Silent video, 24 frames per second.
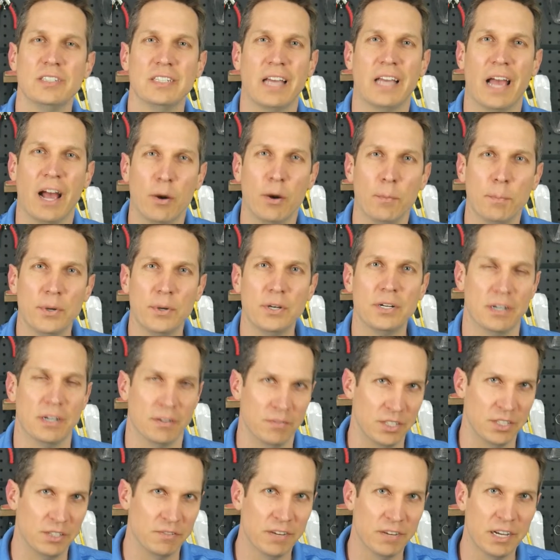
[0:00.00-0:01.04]
the output
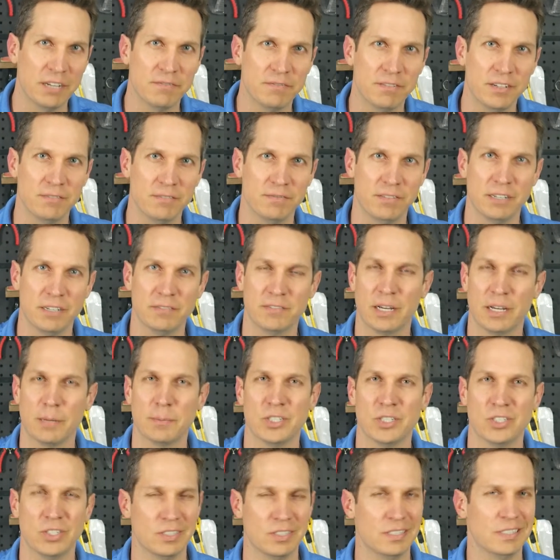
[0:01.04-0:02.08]
of the 555
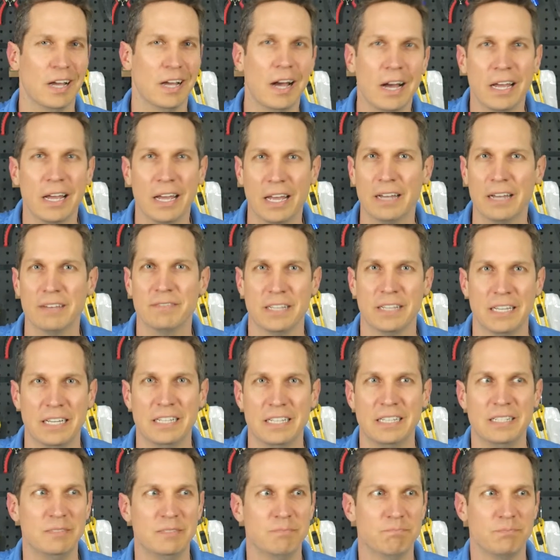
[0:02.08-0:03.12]
timer does not have
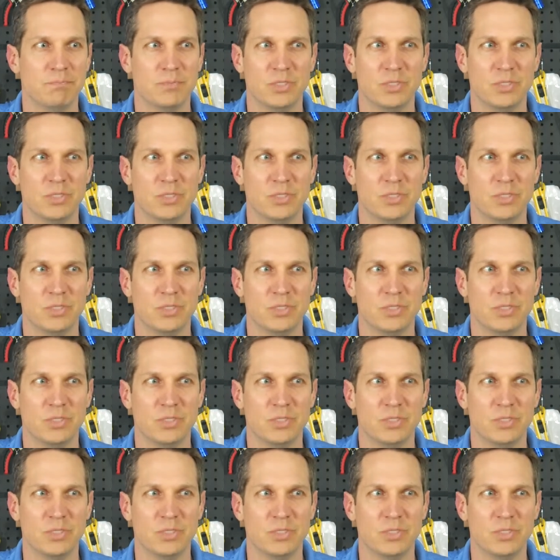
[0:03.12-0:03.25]
a